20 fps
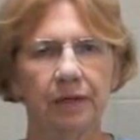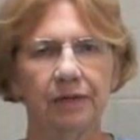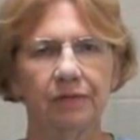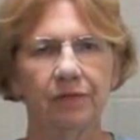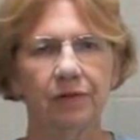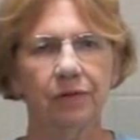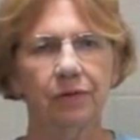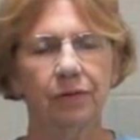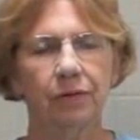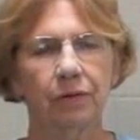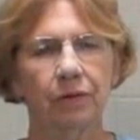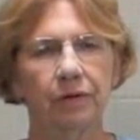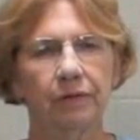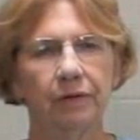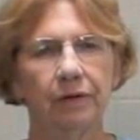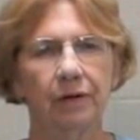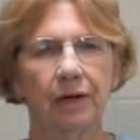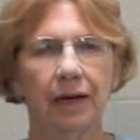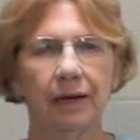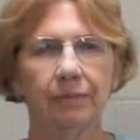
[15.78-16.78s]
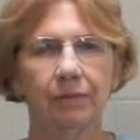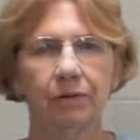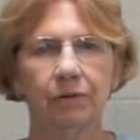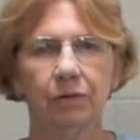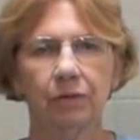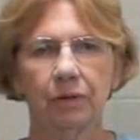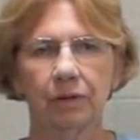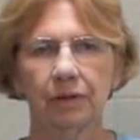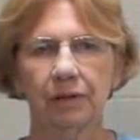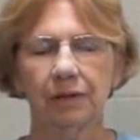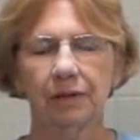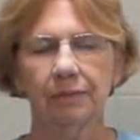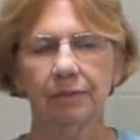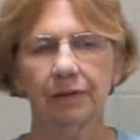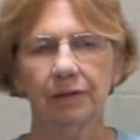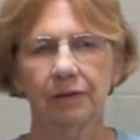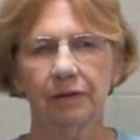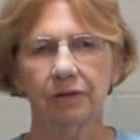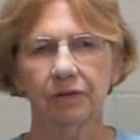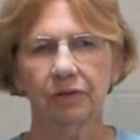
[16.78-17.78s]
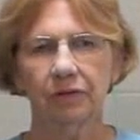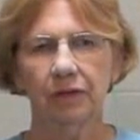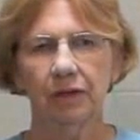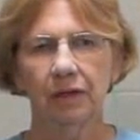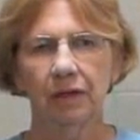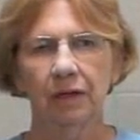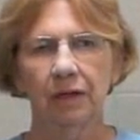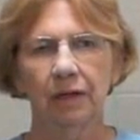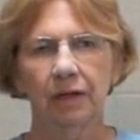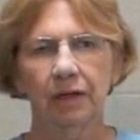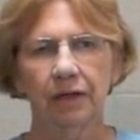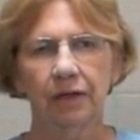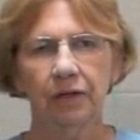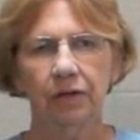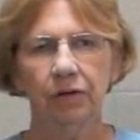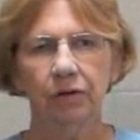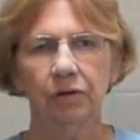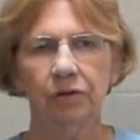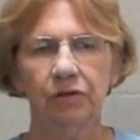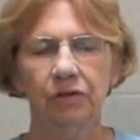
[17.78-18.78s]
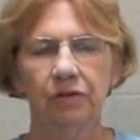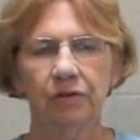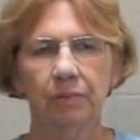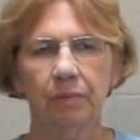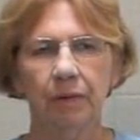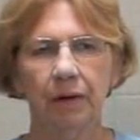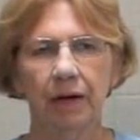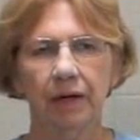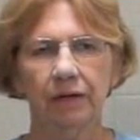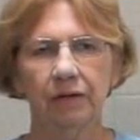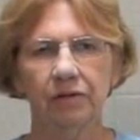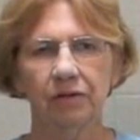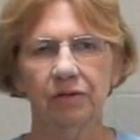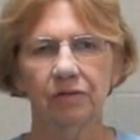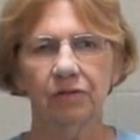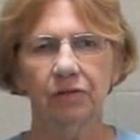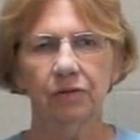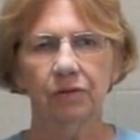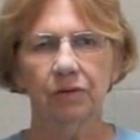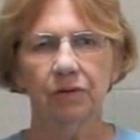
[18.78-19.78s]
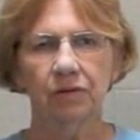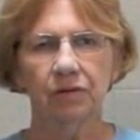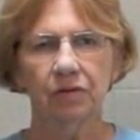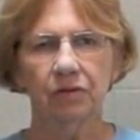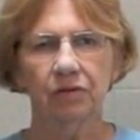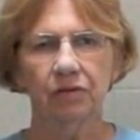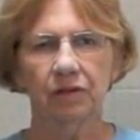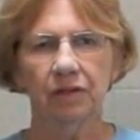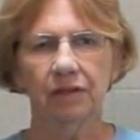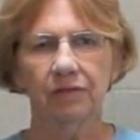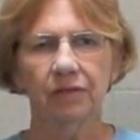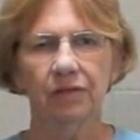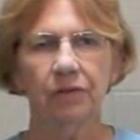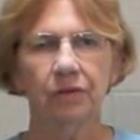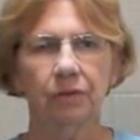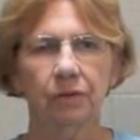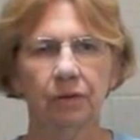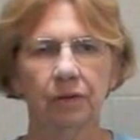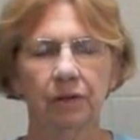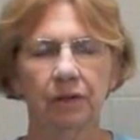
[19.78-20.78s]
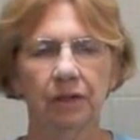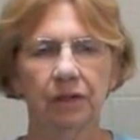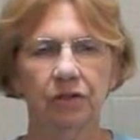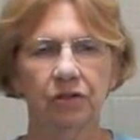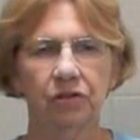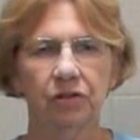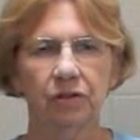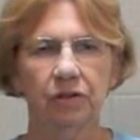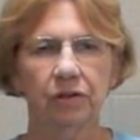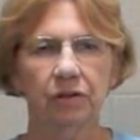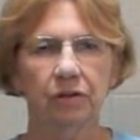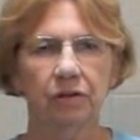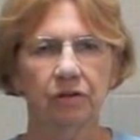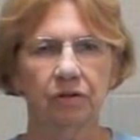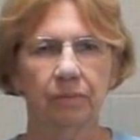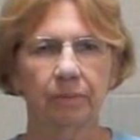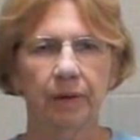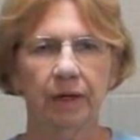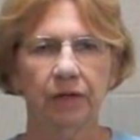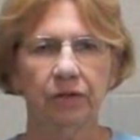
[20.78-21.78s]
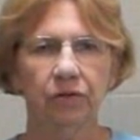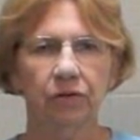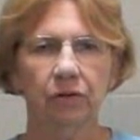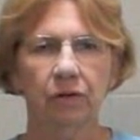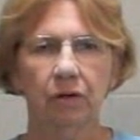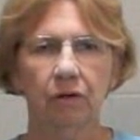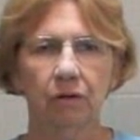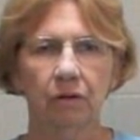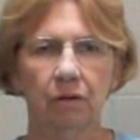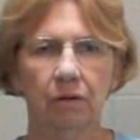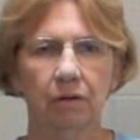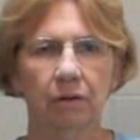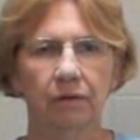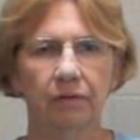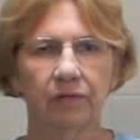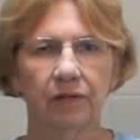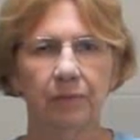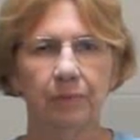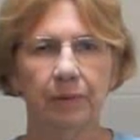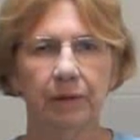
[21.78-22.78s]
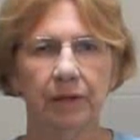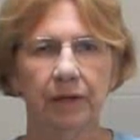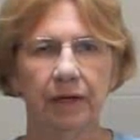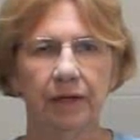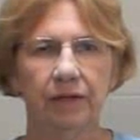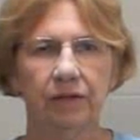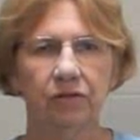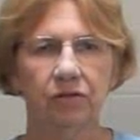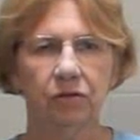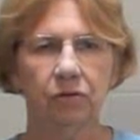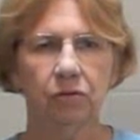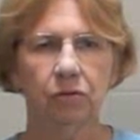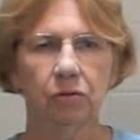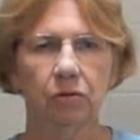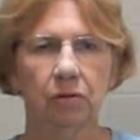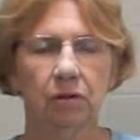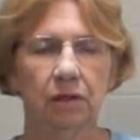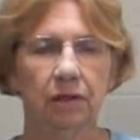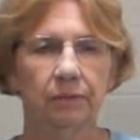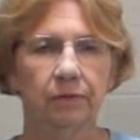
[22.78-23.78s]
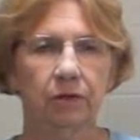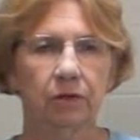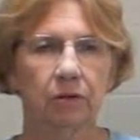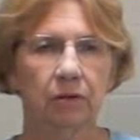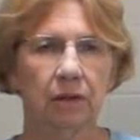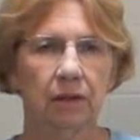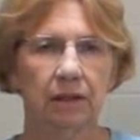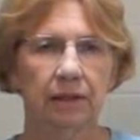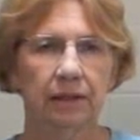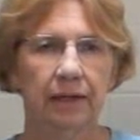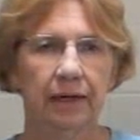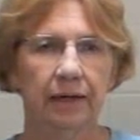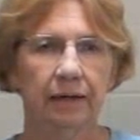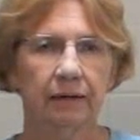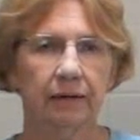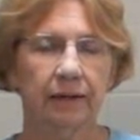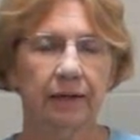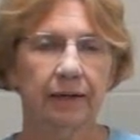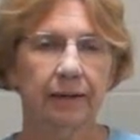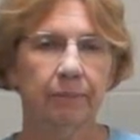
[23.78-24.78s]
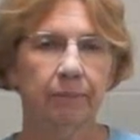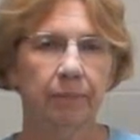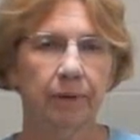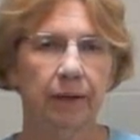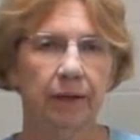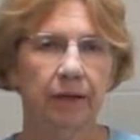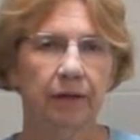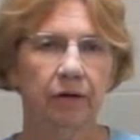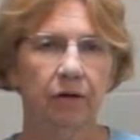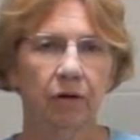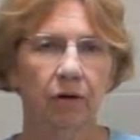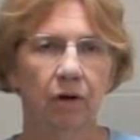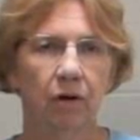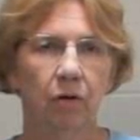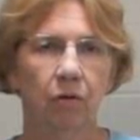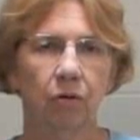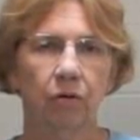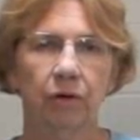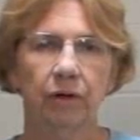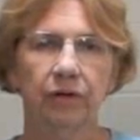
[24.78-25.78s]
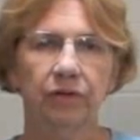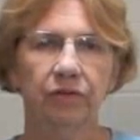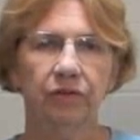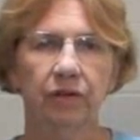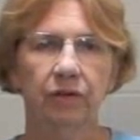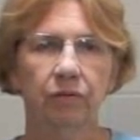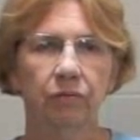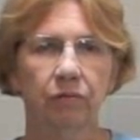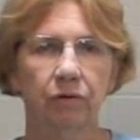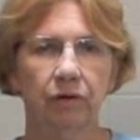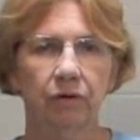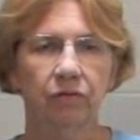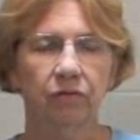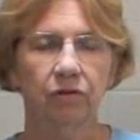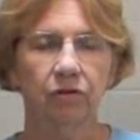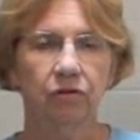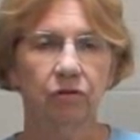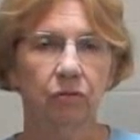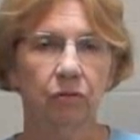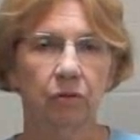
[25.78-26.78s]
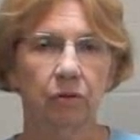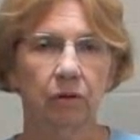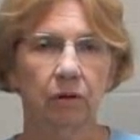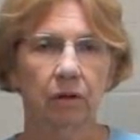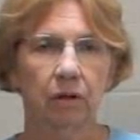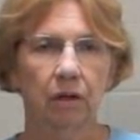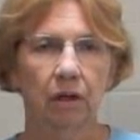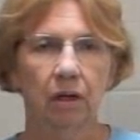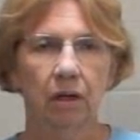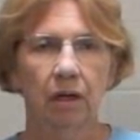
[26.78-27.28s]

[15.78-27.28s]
an inventory of their laboratory chemicals. Encouraging the practice of doing such an inventory each year is a major goal of EPA's School Chemical Cleanout Campaign, or SC3 for short.